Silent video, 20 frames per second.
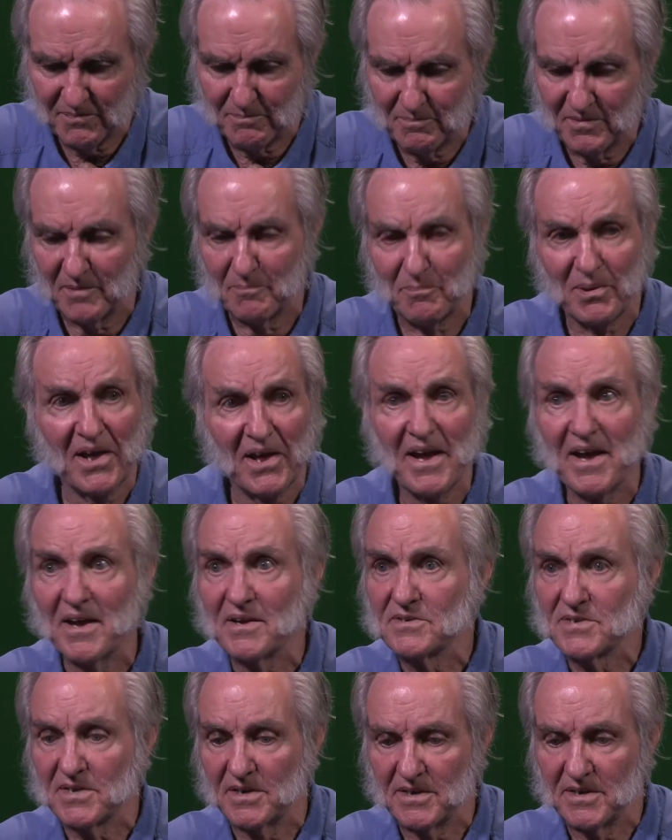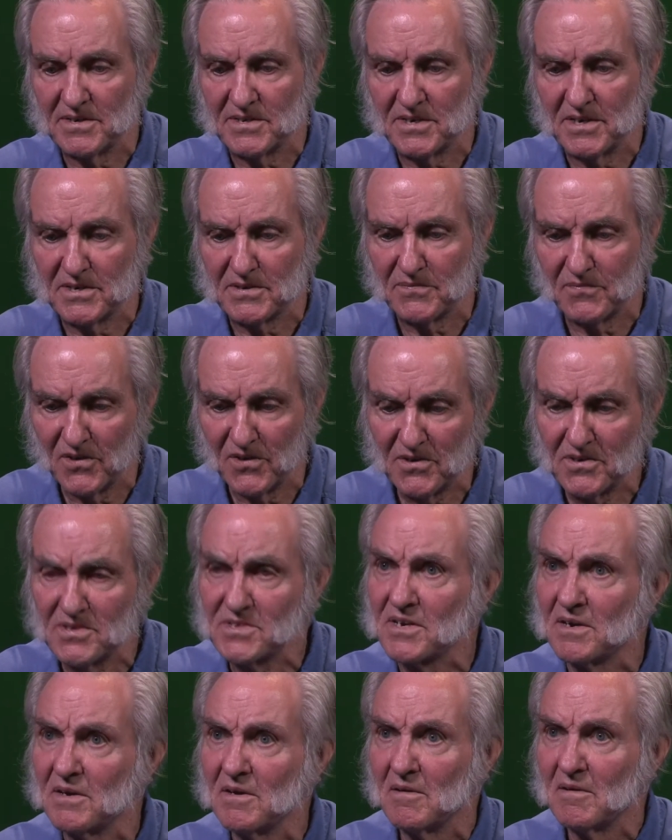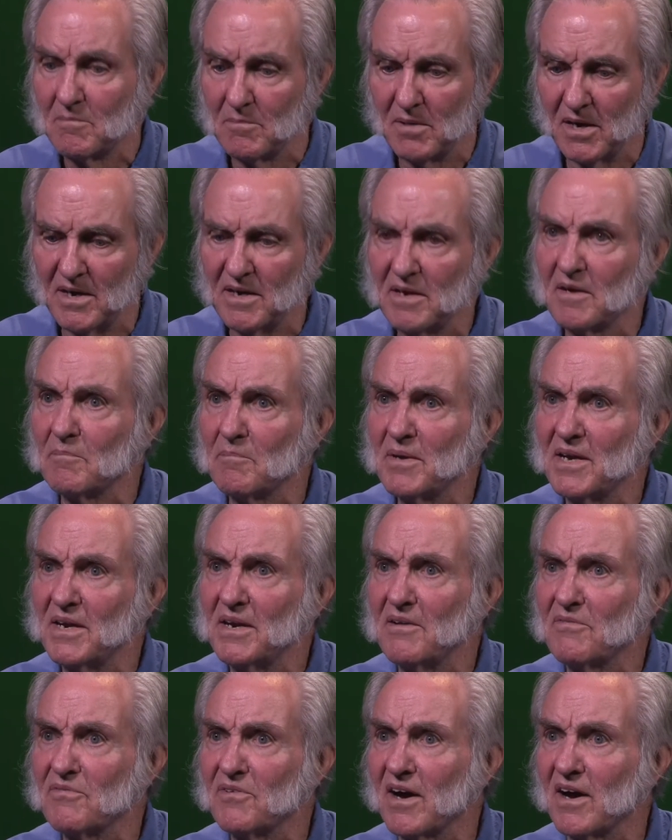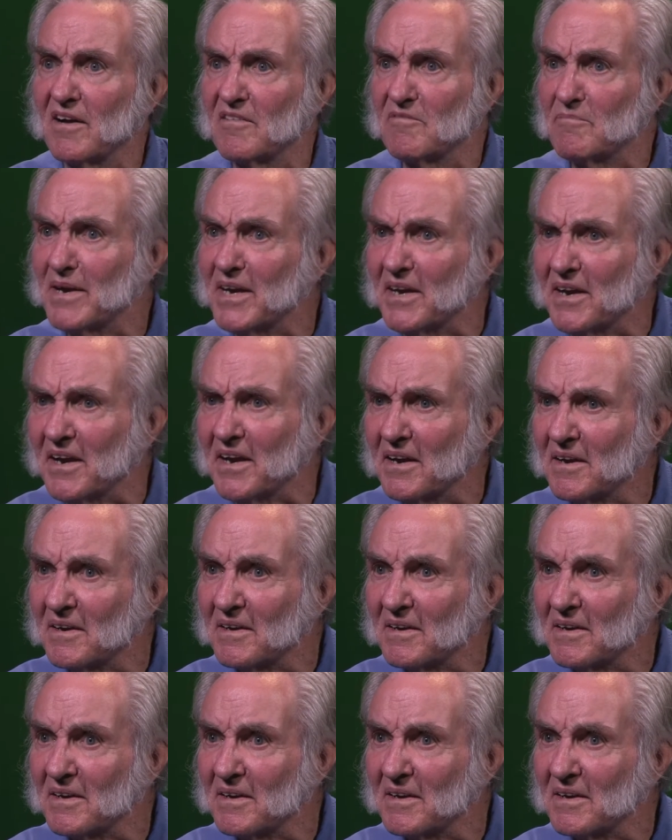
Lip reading: the plans and it says, first, buy a BD-5B.